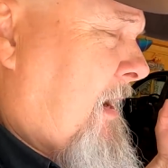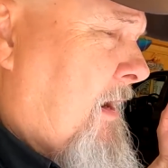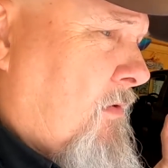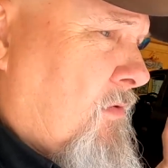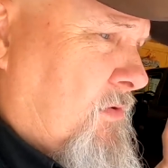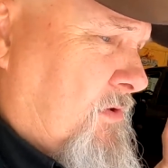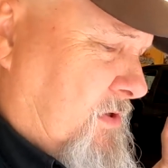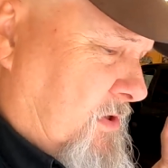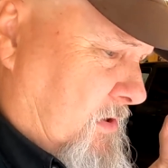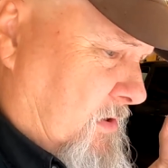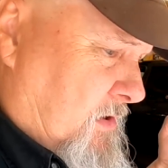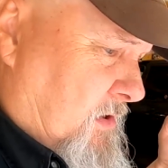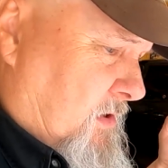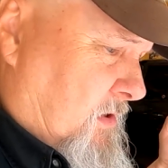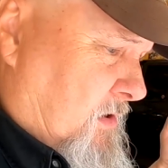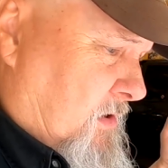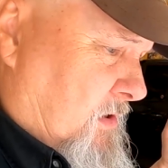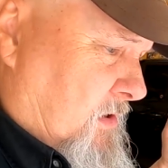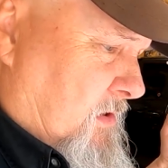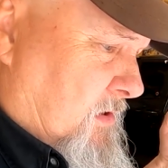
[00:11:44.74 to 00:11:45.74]
out
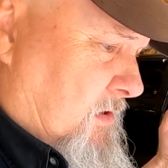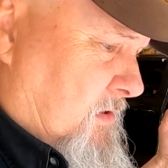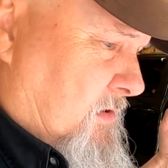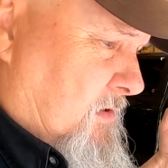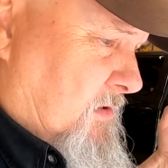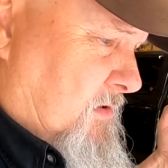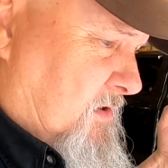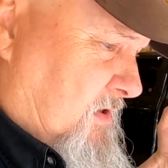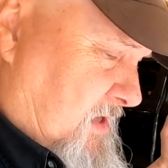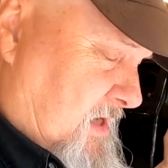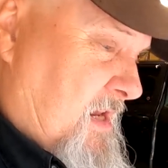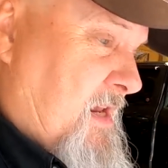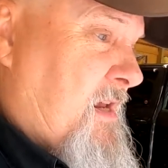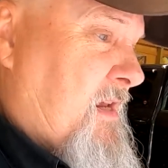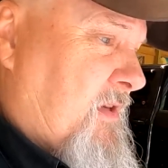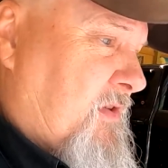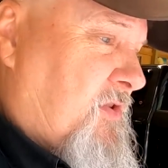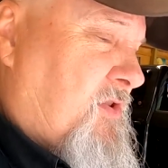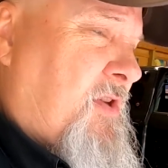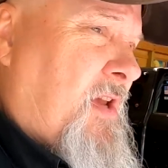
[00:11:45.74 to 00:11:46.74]
to
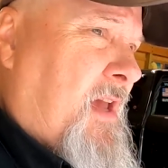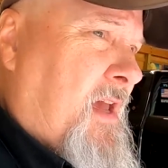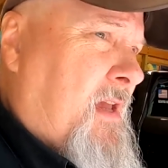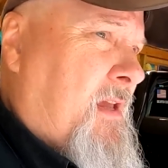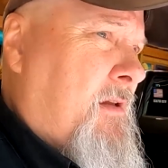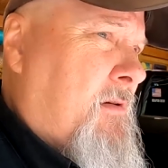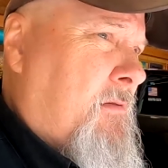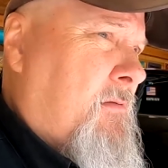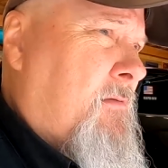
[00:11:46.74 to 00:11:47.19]
eat, say,